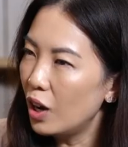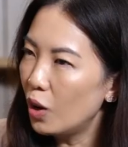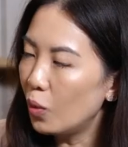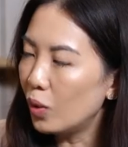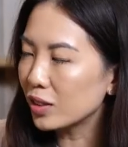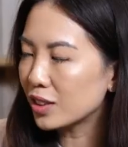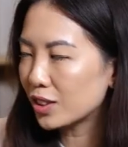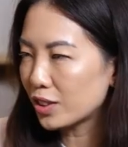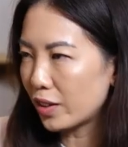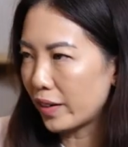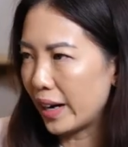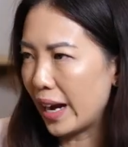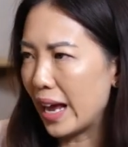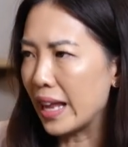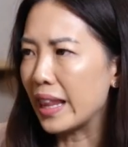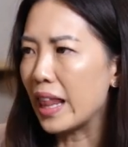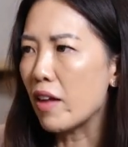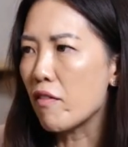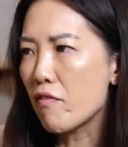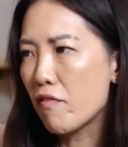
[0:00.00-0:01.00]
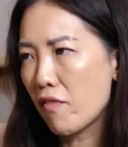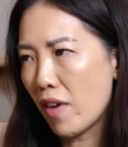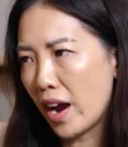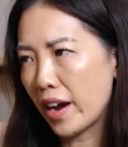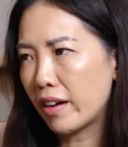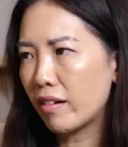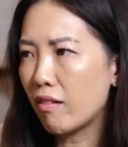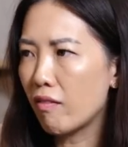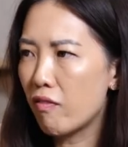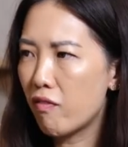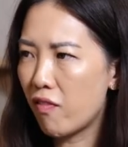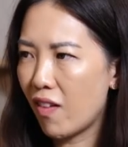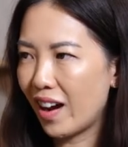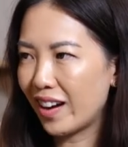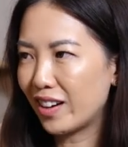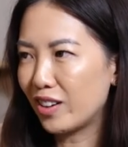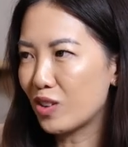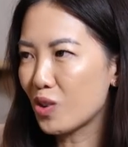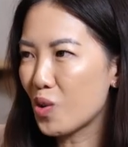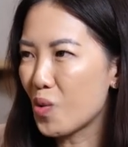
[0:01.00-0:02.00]
Well, sorry, and then final
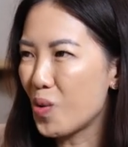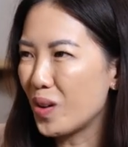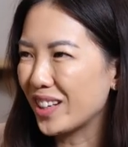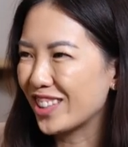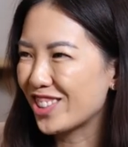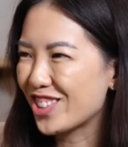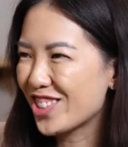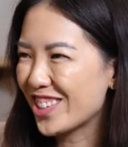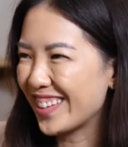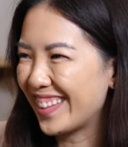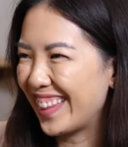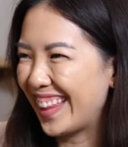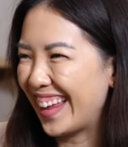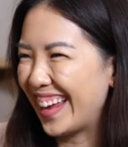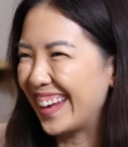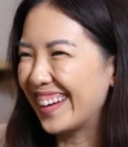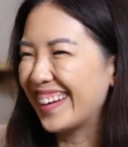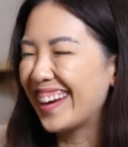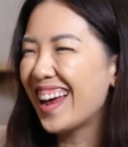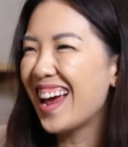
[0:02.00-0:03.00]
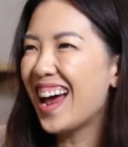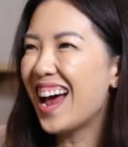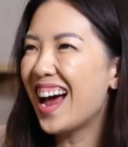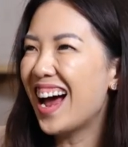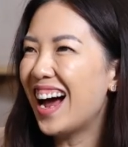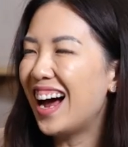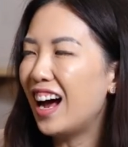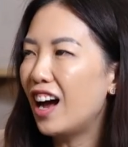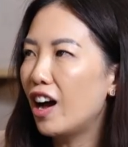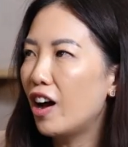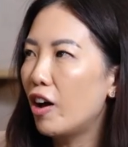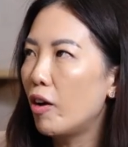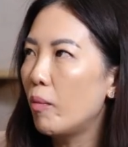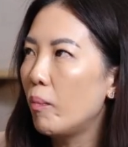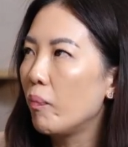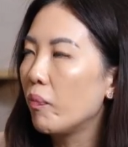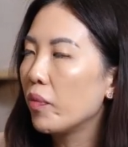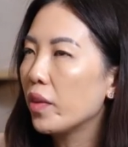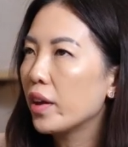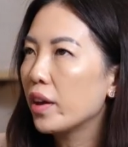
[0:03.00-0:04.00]
question then.
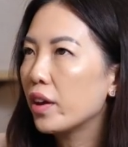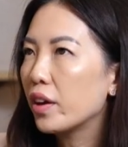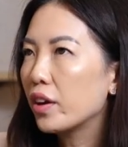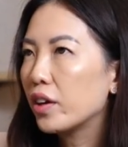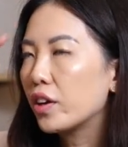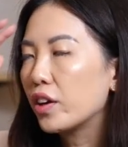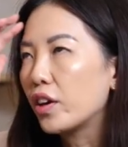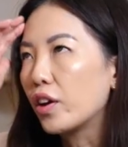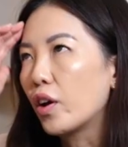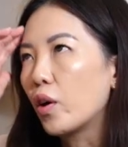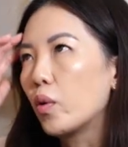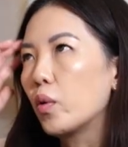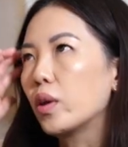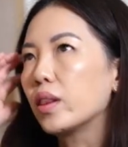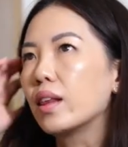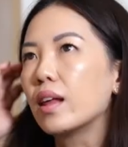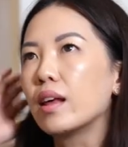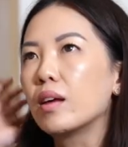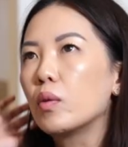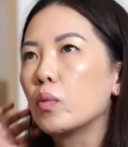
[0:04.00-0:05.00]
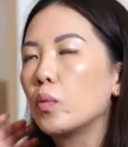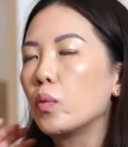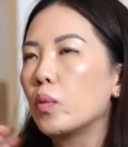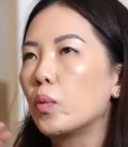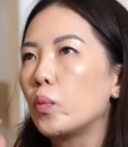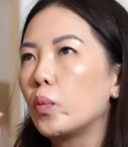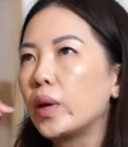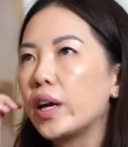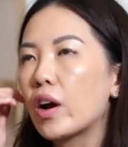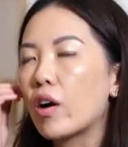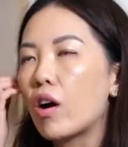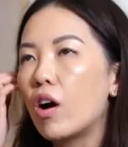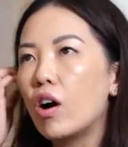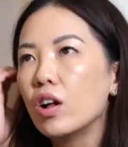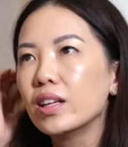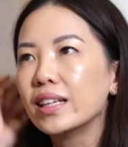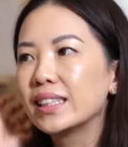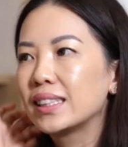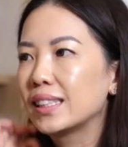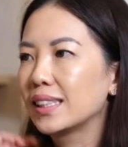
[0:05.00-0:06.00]
You know, we are
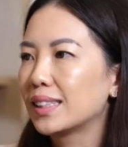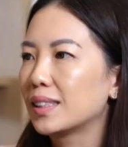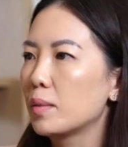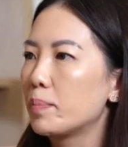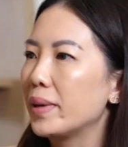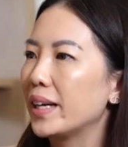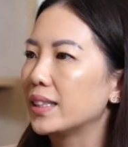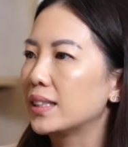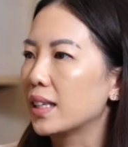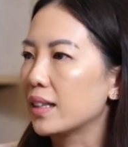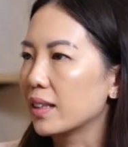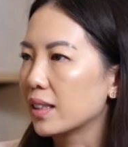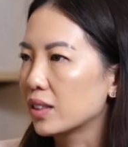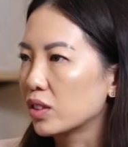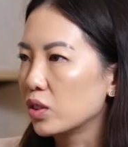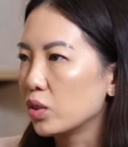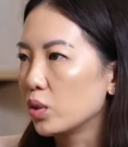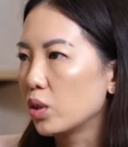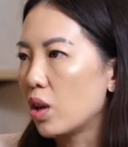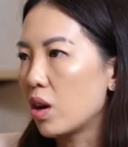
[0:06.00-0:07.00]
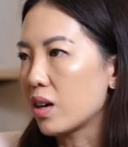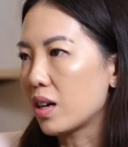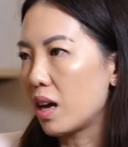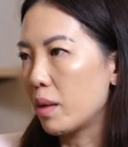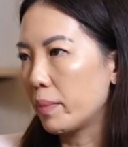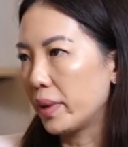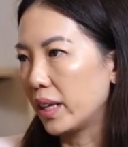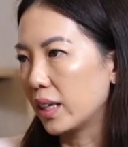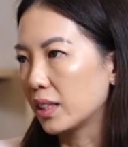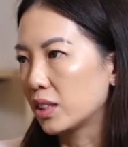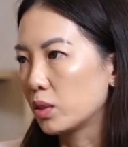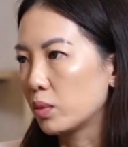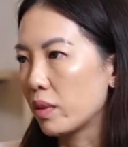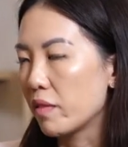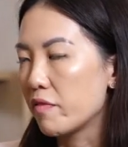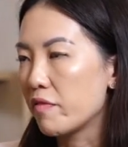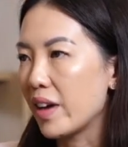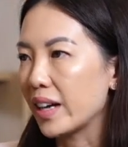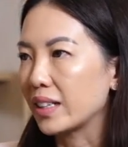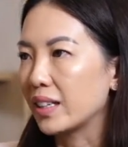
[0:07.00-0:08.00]
all anticipating this new law coming into
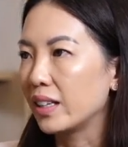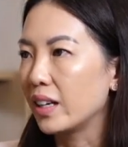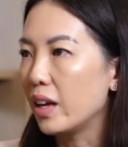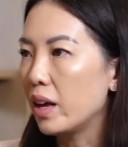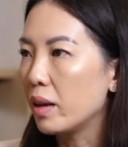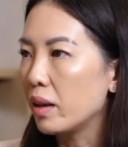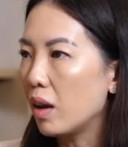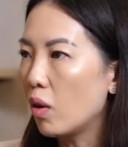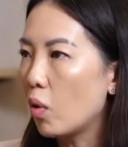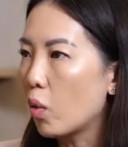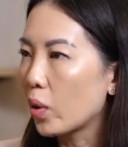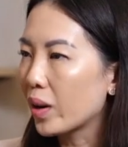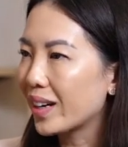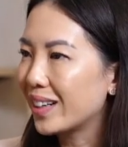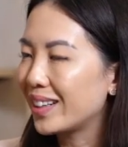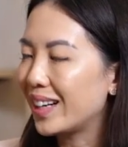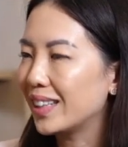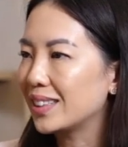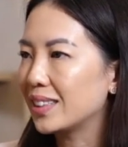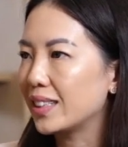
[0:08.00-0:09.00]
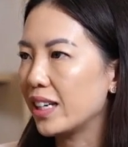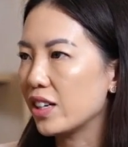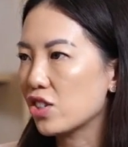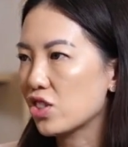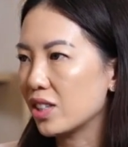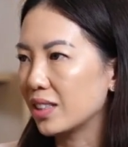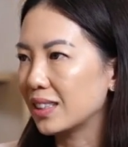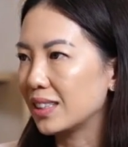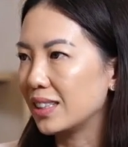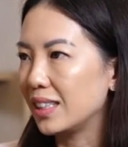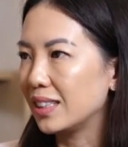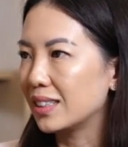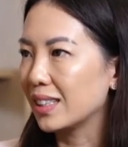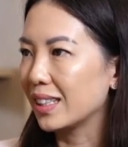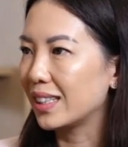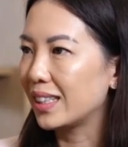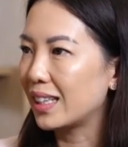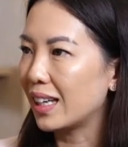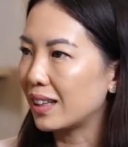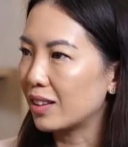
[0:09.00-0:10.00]
effect, and organizations need to
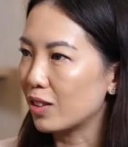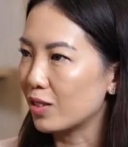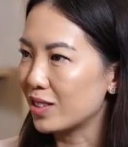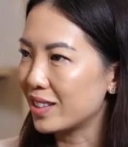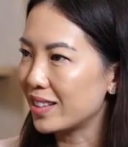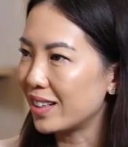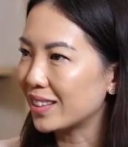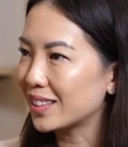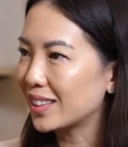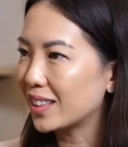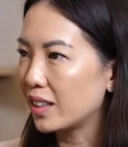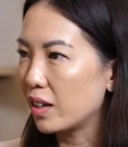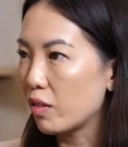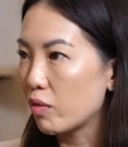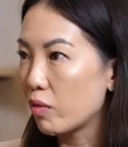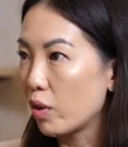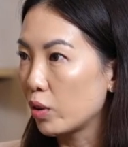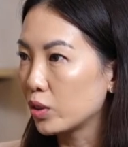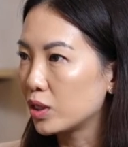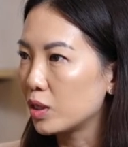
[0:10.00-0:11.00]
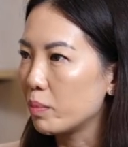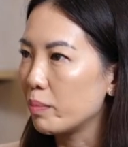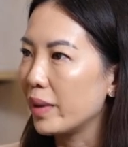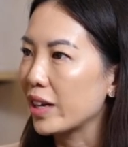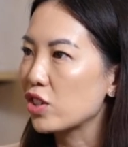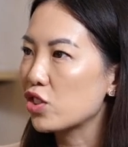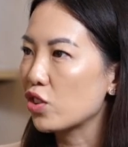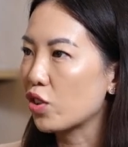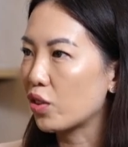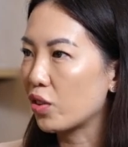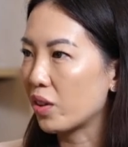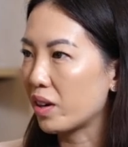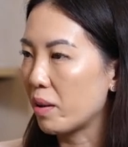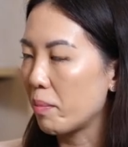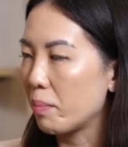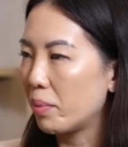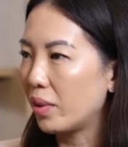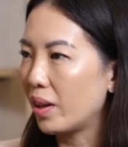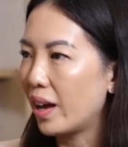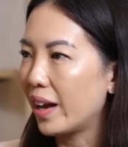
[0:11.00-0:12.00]
get their ducks in a row to make sure they're
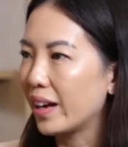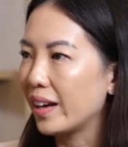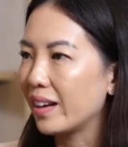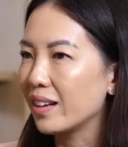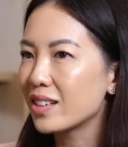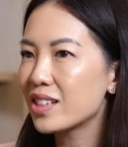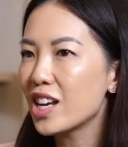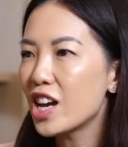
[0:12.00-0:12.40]
compliant.